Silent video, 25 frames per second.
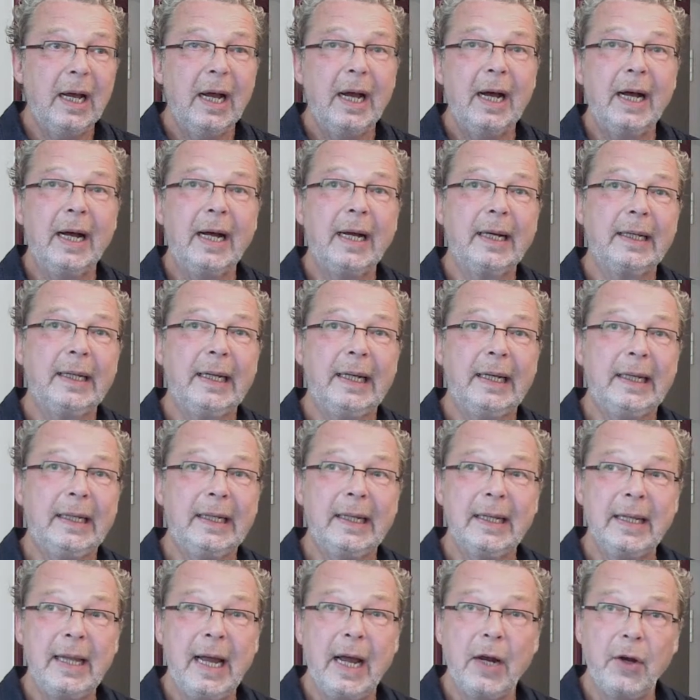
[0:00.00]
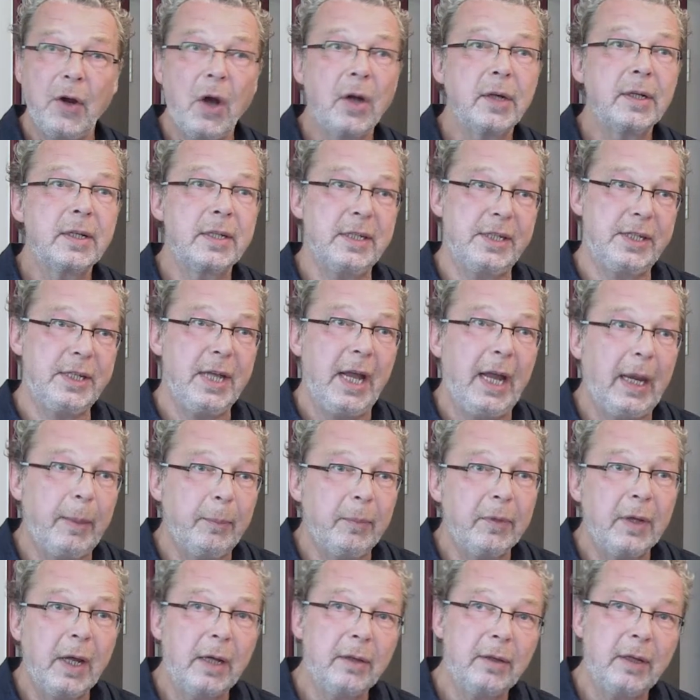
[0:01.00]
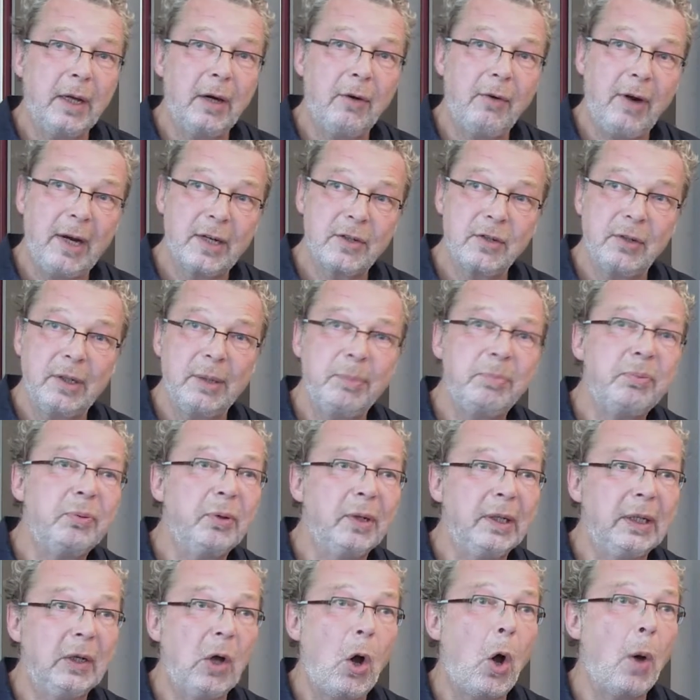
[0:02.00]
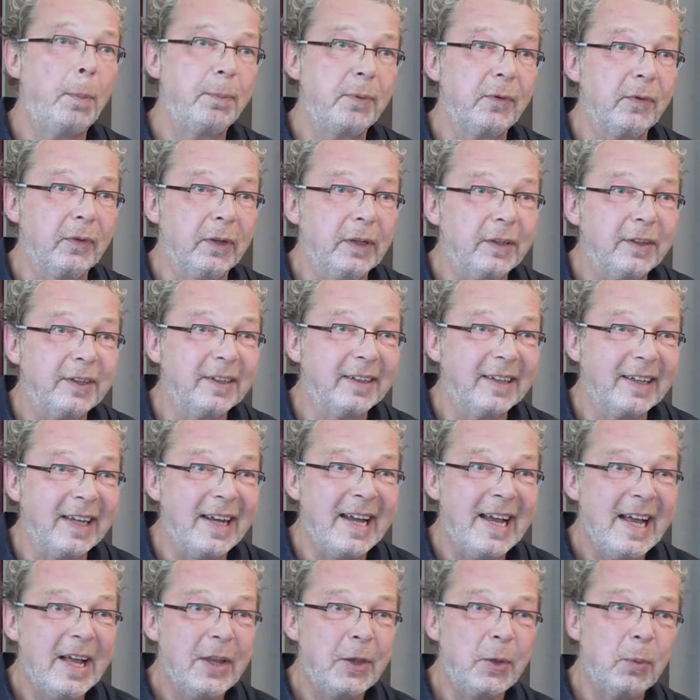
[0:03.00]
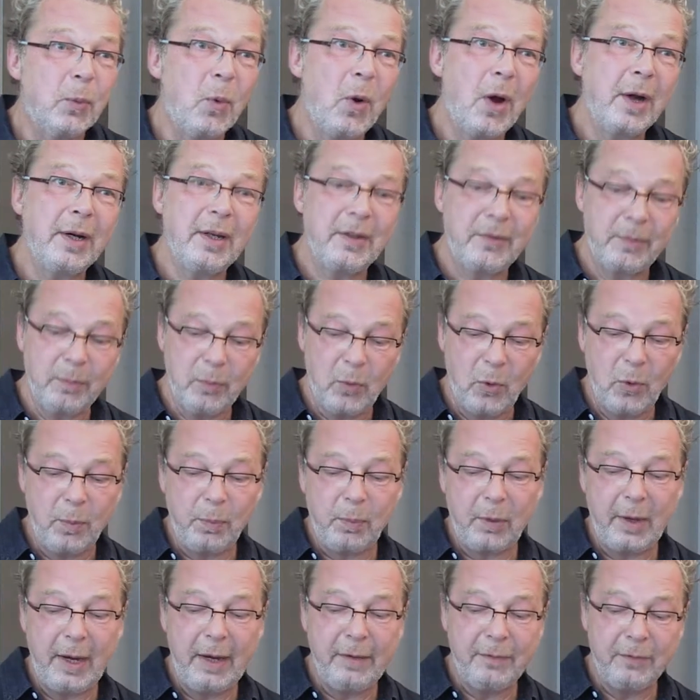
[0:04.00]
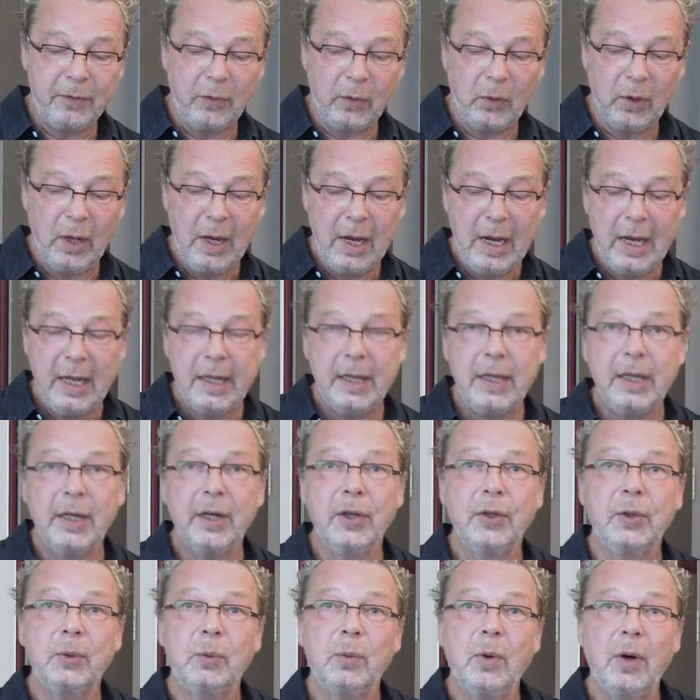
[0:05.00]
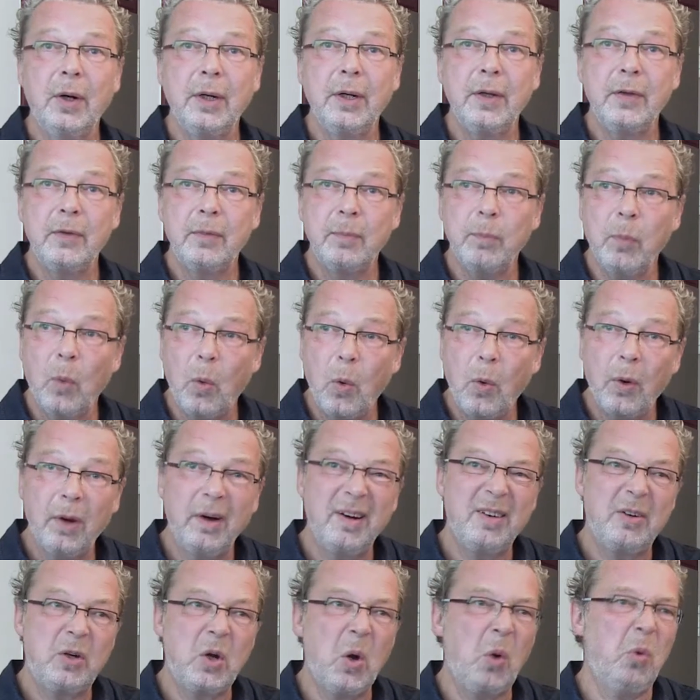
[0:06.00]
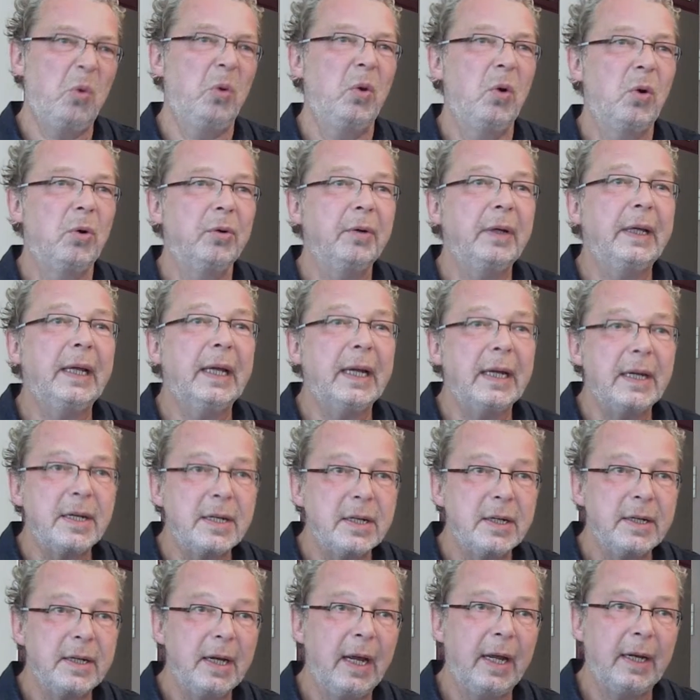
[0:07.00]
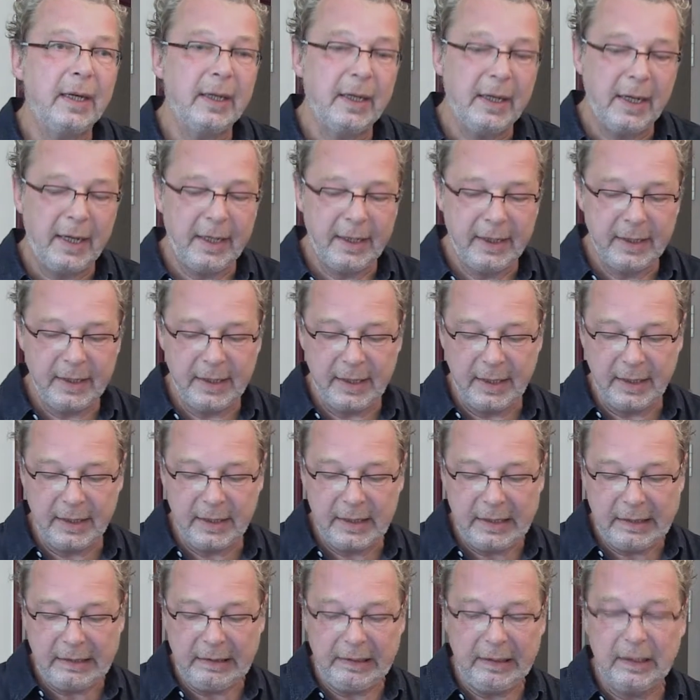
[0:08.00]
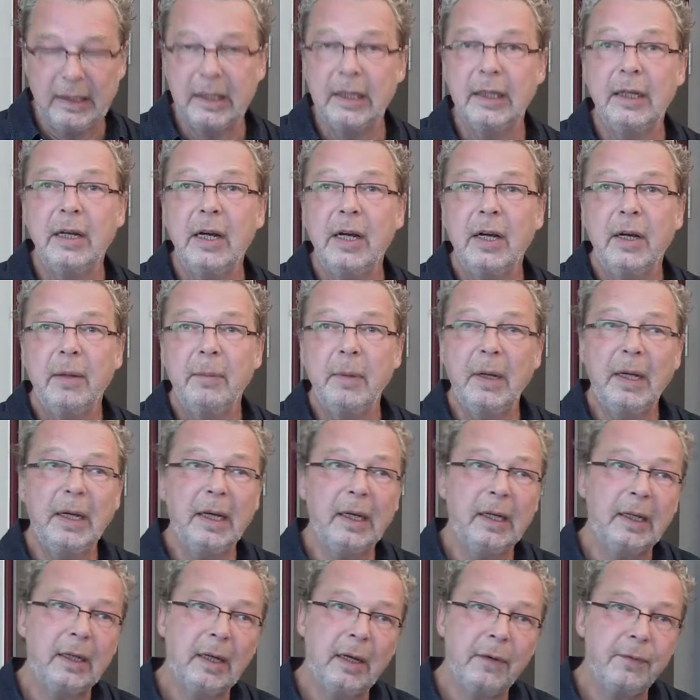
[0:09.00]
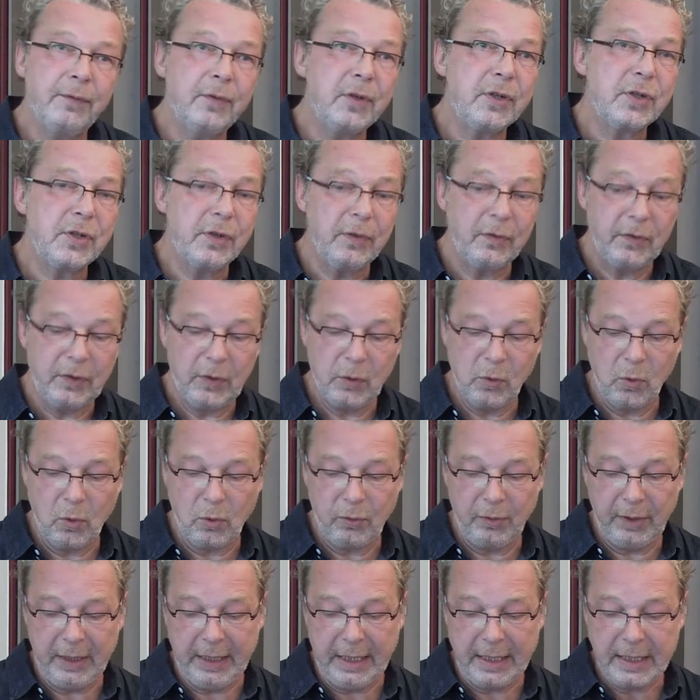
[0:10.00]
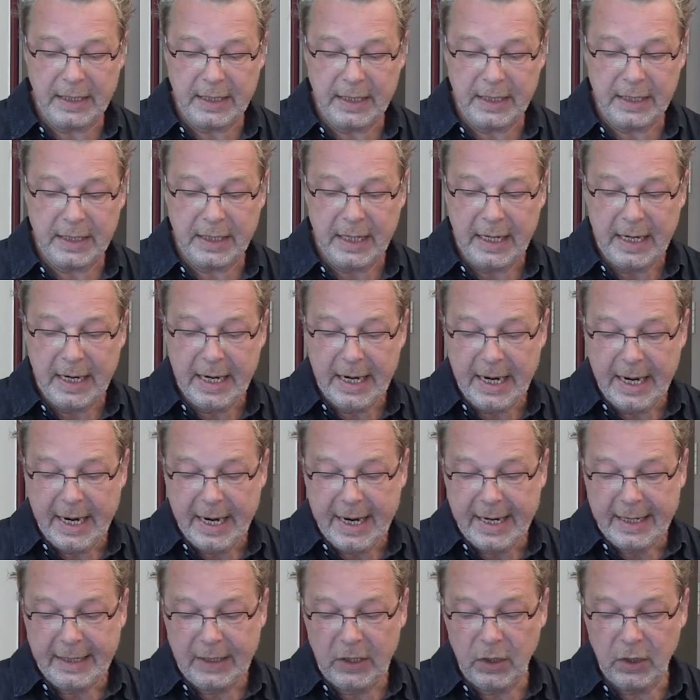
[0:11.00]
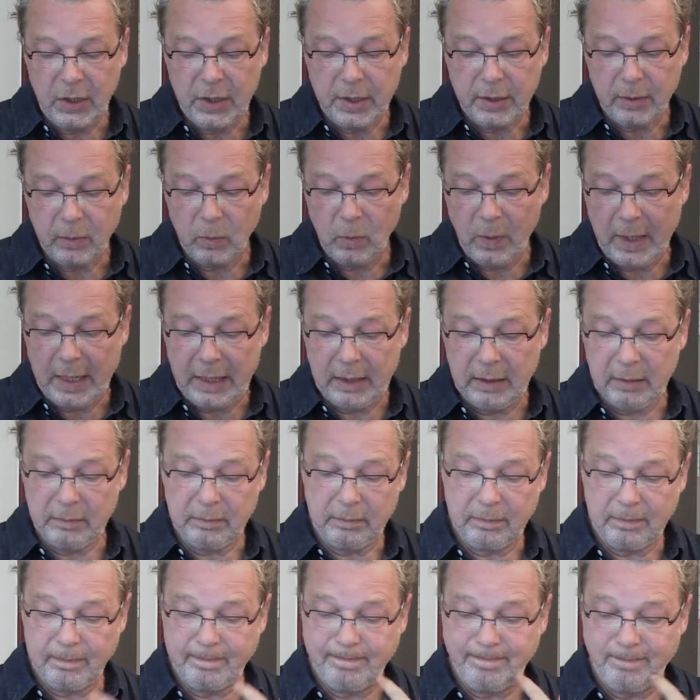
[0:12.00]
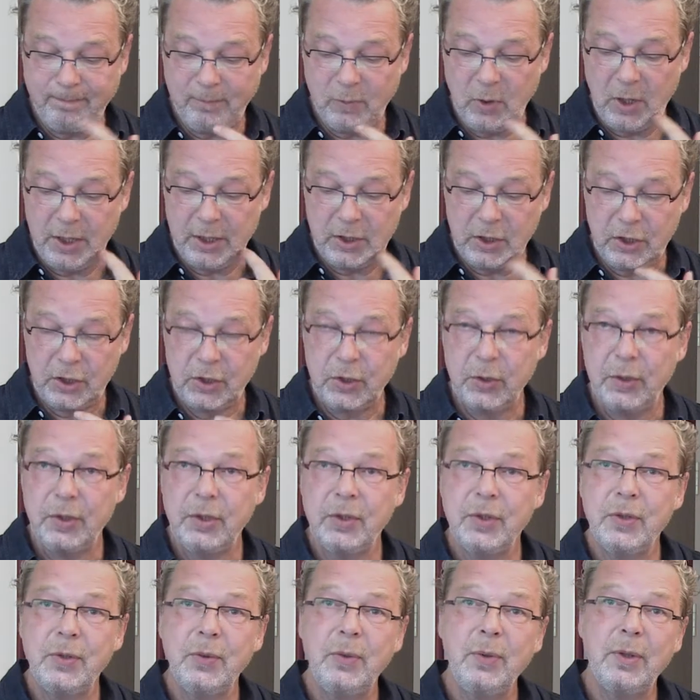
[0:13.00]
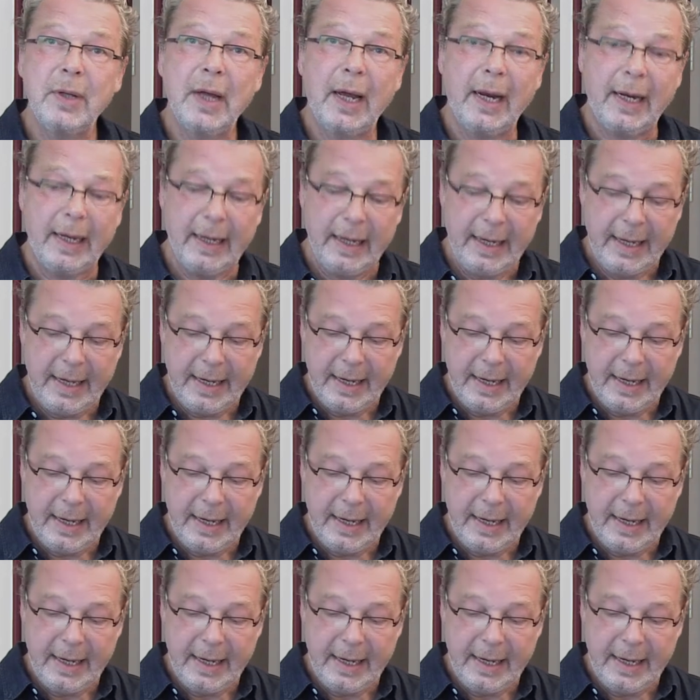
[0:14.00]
They are not the same. They are actually pretty opposite. The one is more playful, the other one is more goal-oriented and clearly efficiency-oriented. Good. Well, what should you do then?